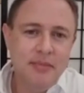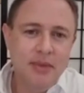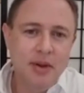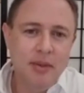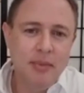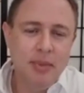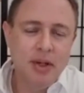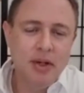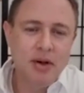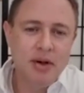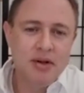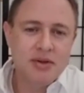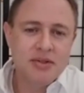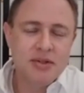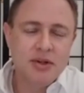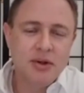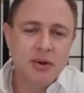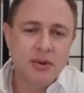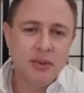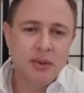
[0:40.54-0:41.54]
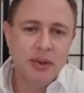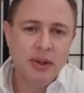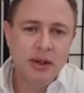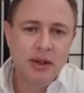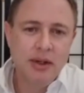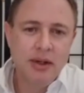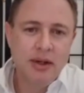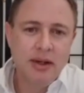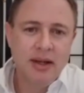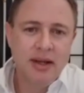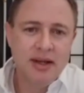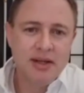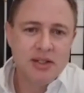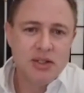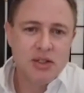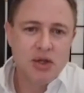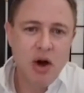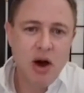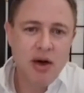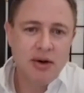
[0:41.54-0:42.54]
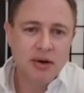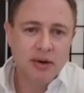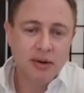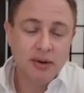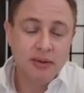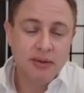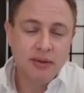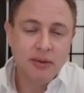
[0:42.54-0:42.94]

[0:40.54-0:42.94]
but also his daughter,